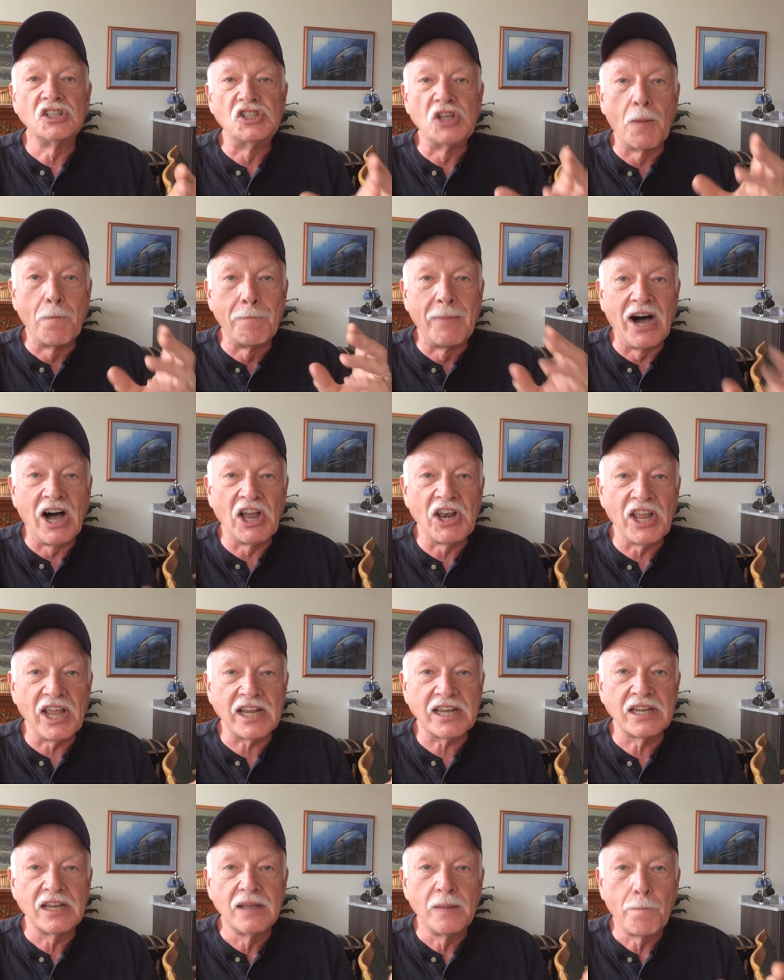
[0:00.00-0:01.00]

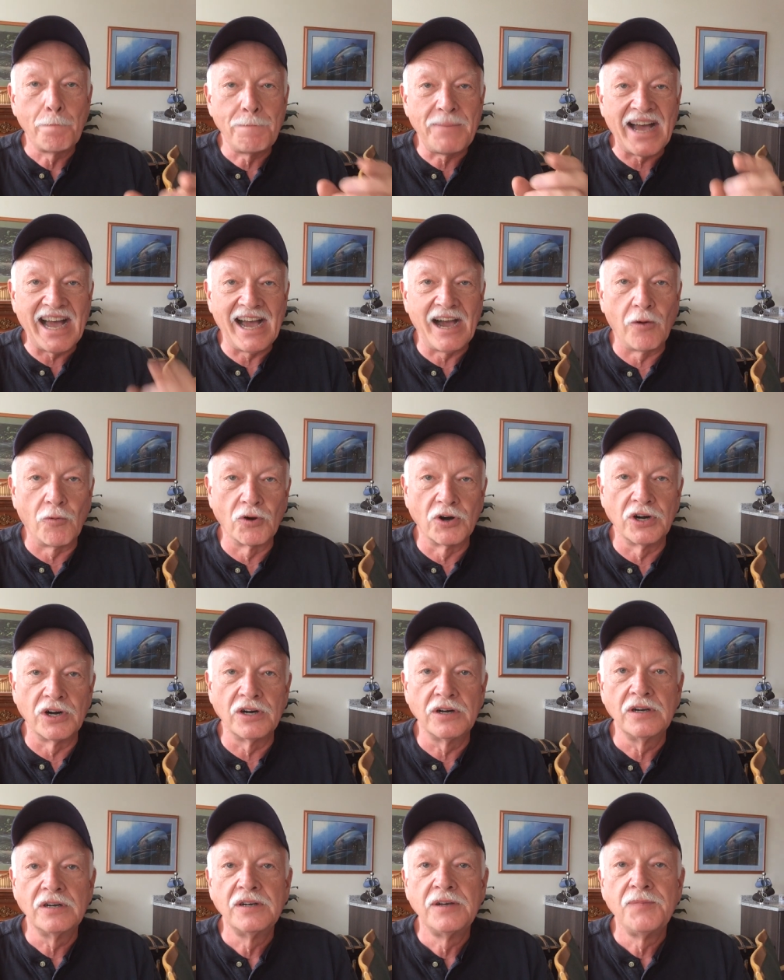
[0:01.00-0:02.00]
demonic
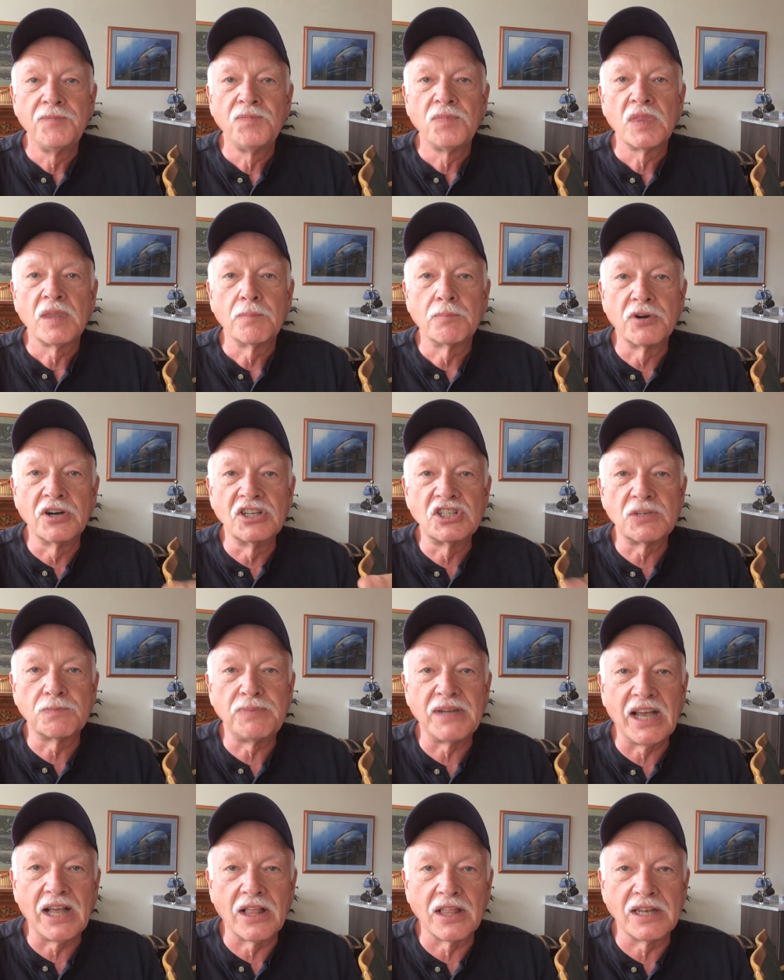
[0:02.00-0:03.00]
power,
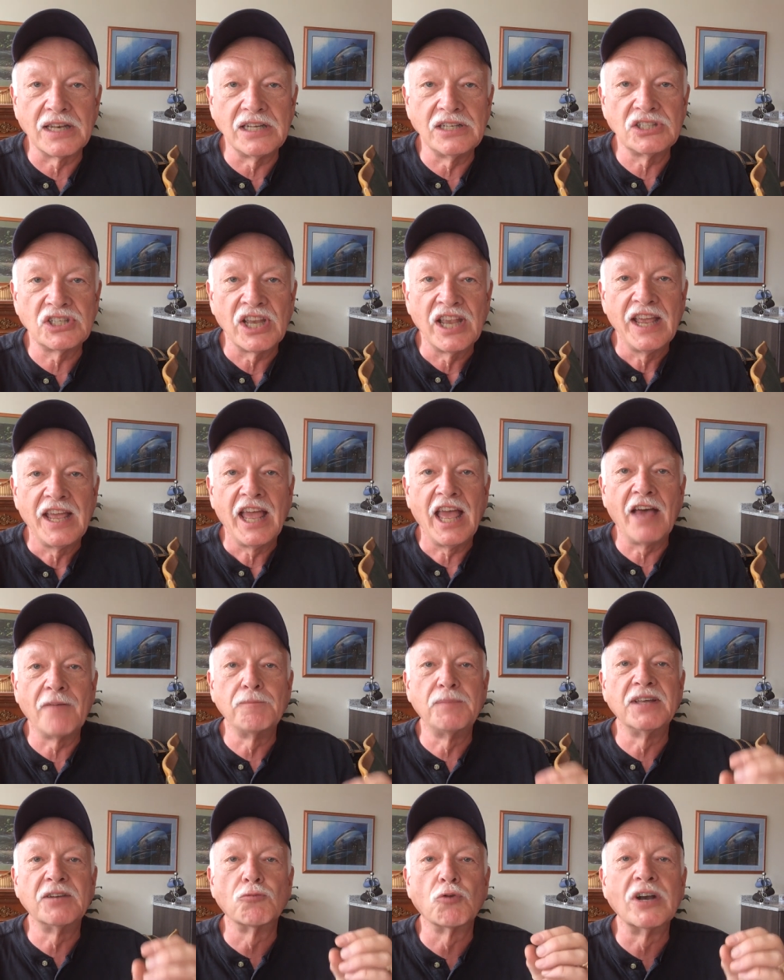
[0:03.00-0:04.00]
principalities
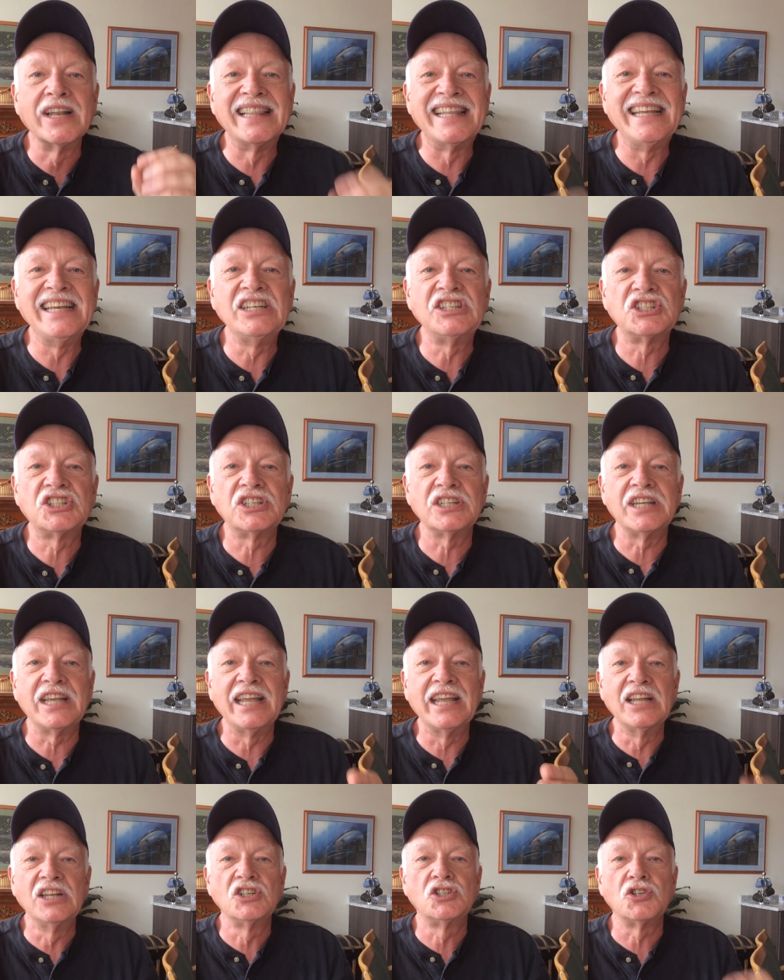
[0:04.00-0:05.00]
have been released
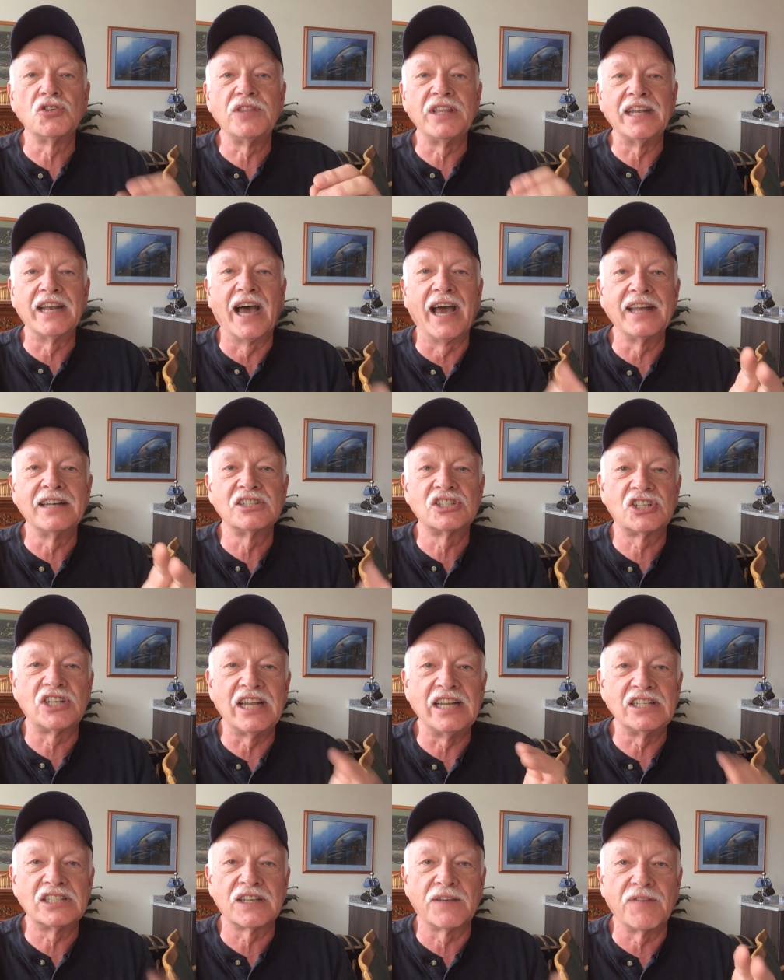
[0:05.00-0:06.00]
into the United
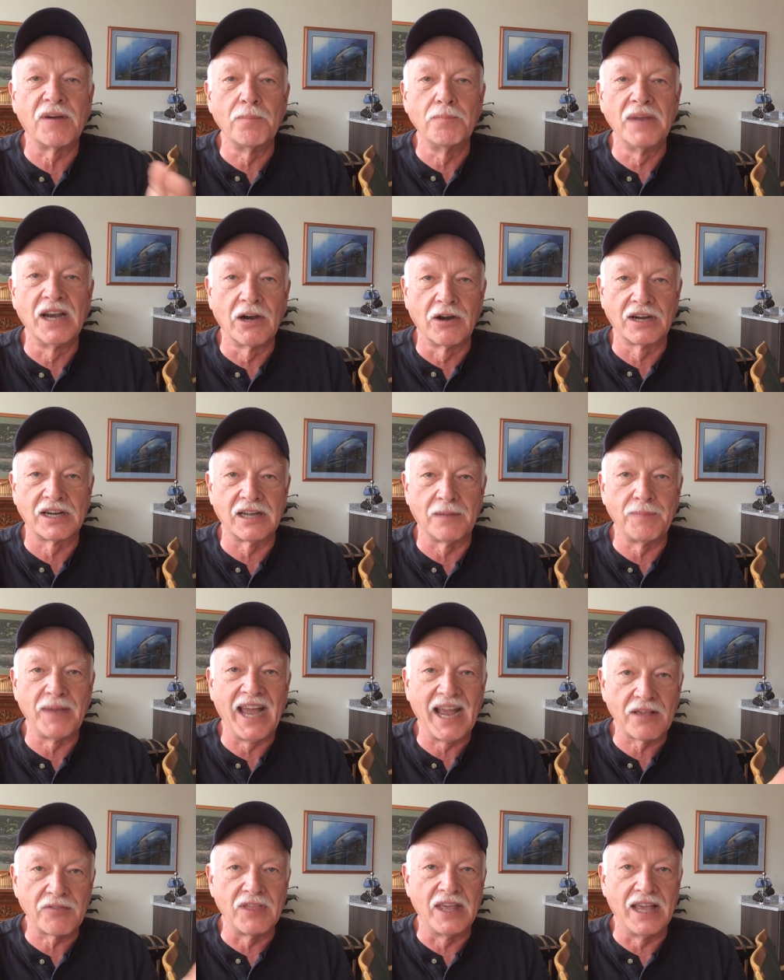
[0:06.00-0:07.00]
States of America
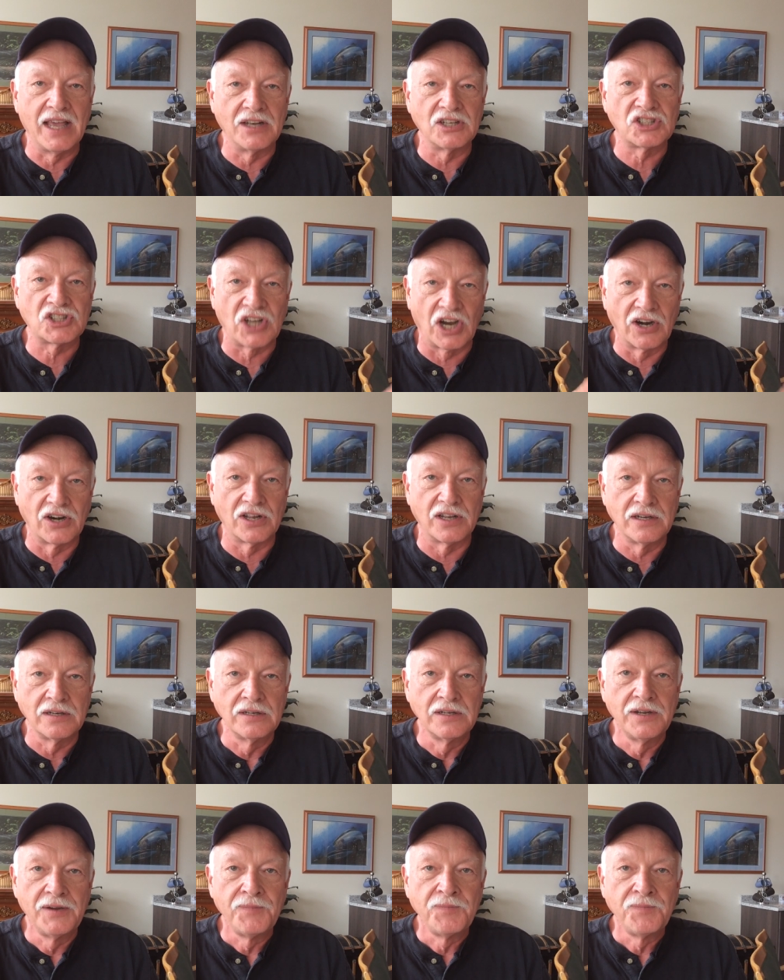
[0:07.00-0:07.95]
back then, started,